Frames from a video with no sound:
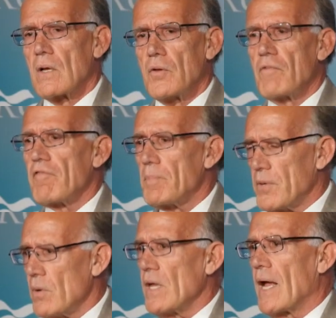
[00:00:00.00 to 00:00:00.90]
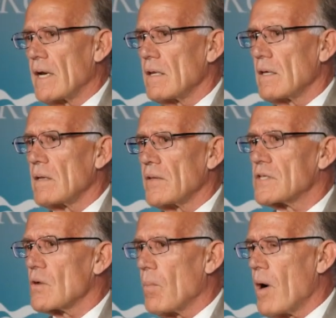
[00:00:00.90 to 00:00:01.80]
you've repudiated
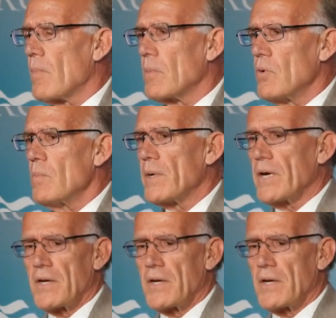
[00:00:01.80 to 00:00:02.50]
this Obama movement.